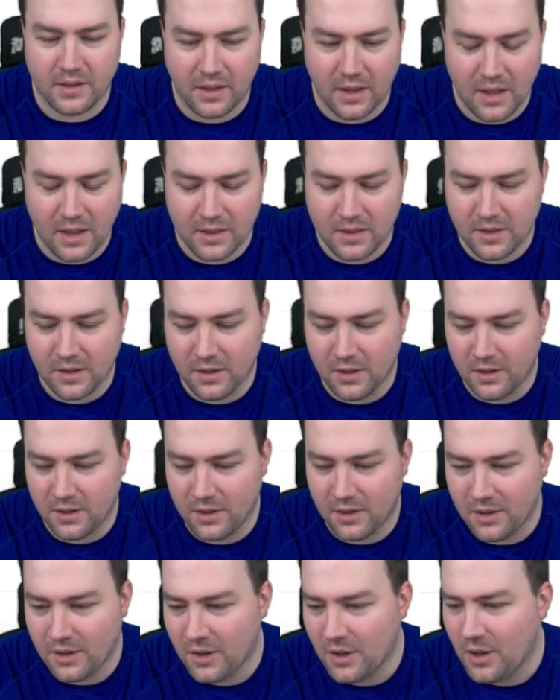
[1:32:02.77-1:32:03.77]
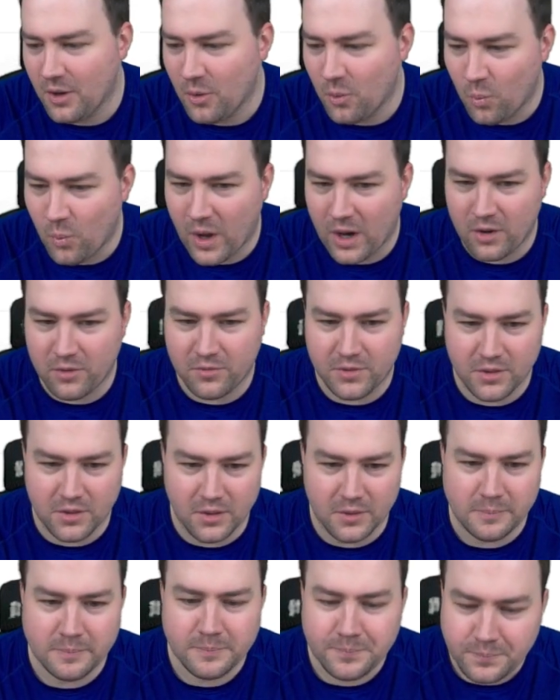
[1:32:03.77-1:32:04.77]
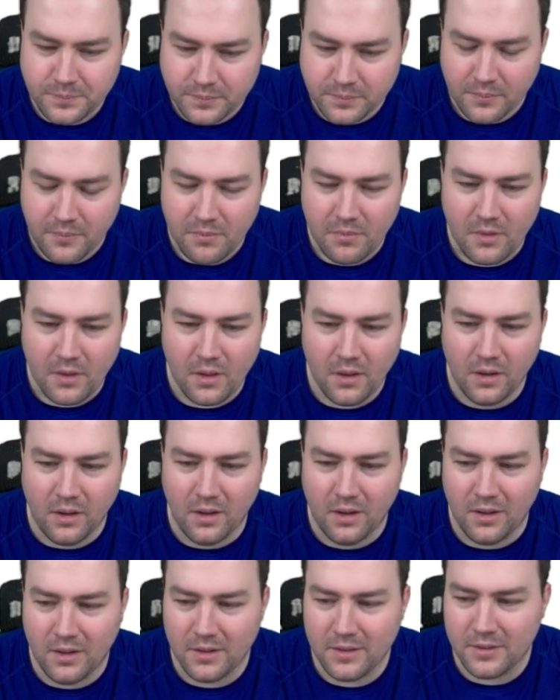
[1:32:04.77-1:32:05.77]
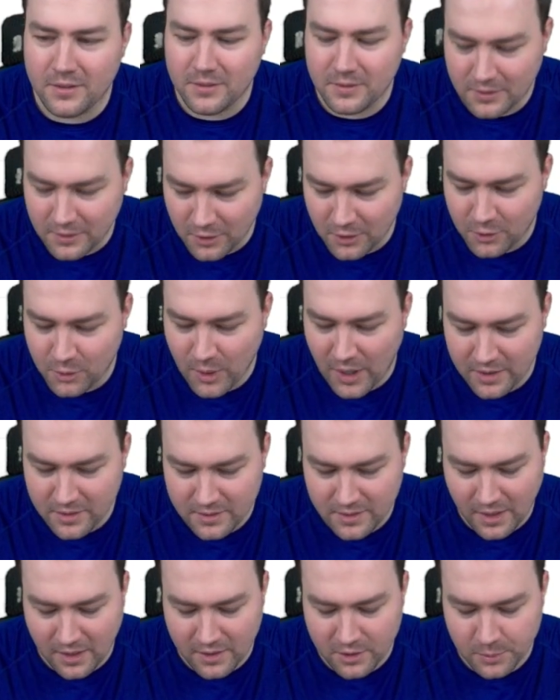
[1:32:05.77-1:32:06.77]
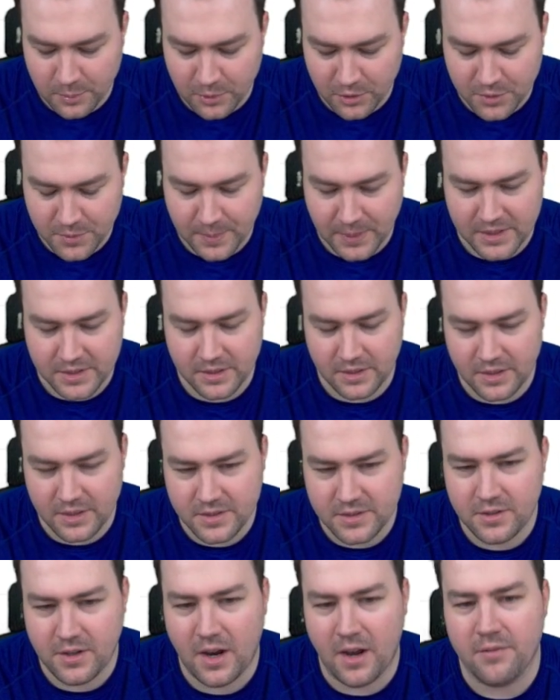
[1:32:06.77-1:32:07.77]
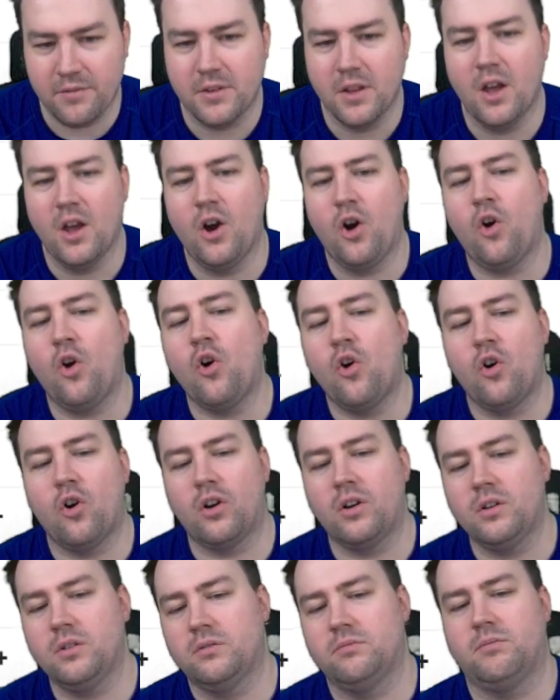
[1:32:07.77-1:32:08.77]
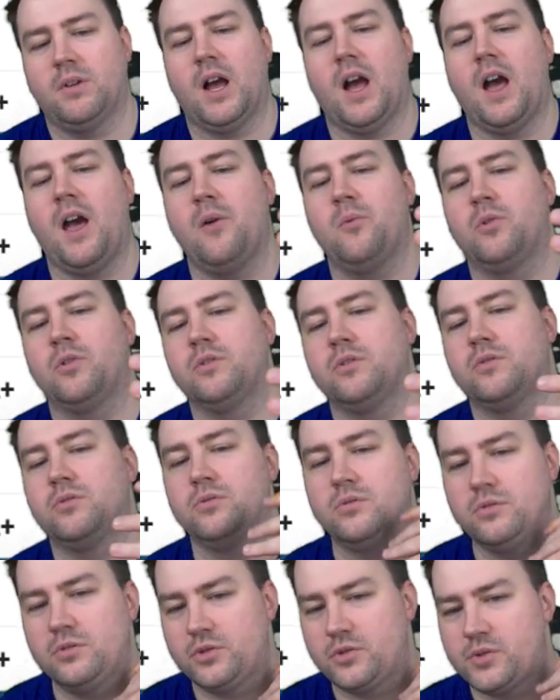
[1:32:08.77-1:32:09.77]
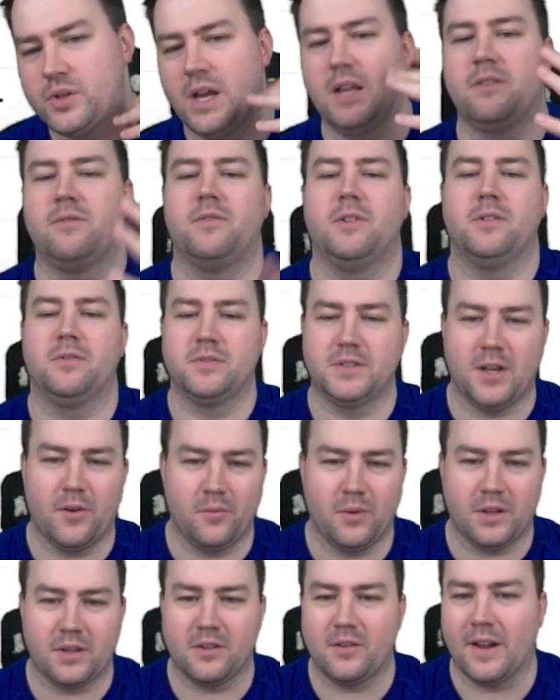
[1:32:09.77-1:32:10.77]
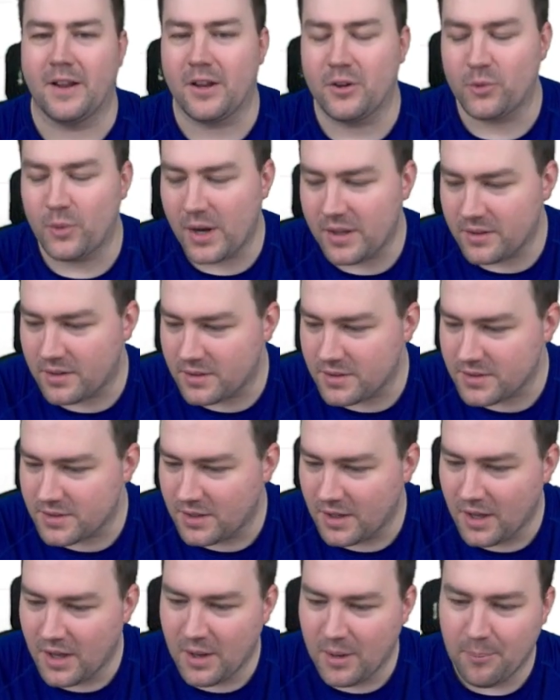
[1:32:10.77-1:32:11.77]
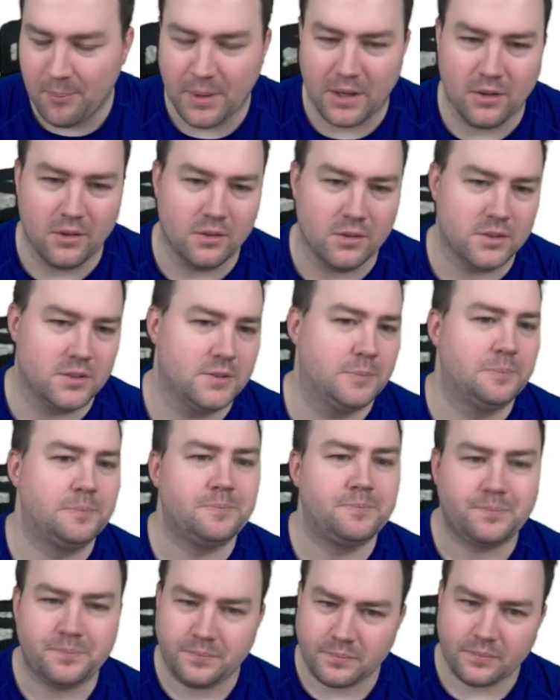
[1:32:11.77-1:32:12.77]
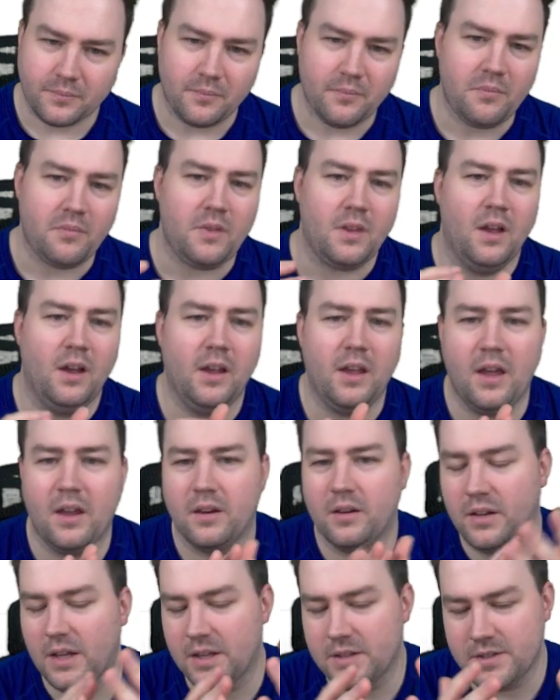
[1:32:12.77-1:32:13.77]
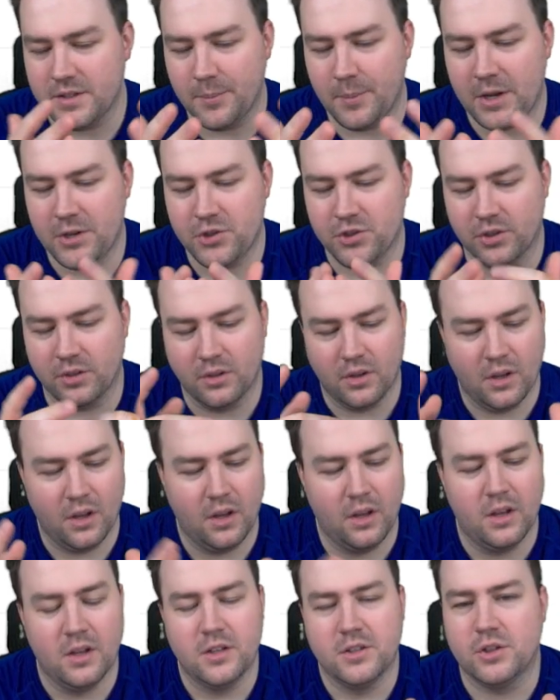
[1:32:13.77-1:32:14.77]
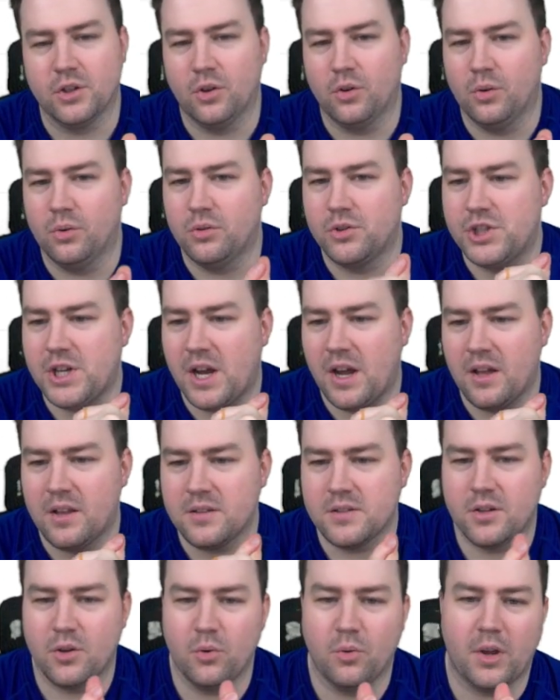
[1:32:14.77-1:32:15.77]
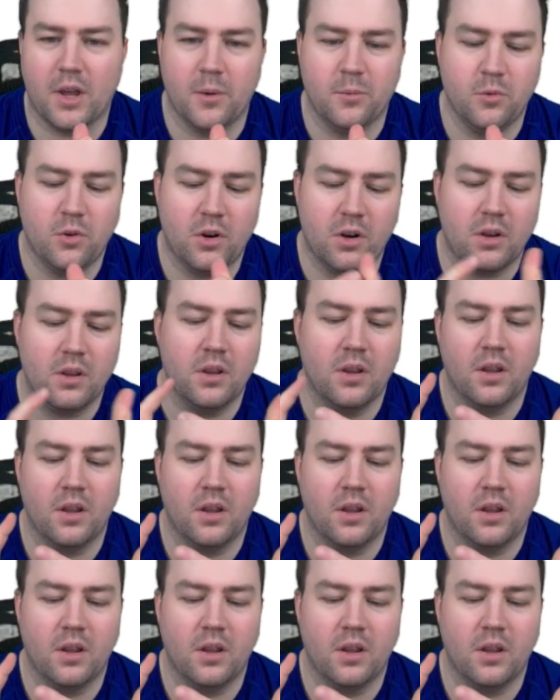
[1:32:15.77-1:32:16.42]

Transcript: get one of the great tackle prospects in this draft, or I want to trade with someone like Raiders, because again, let's imagine. So Giants go Cam Ward,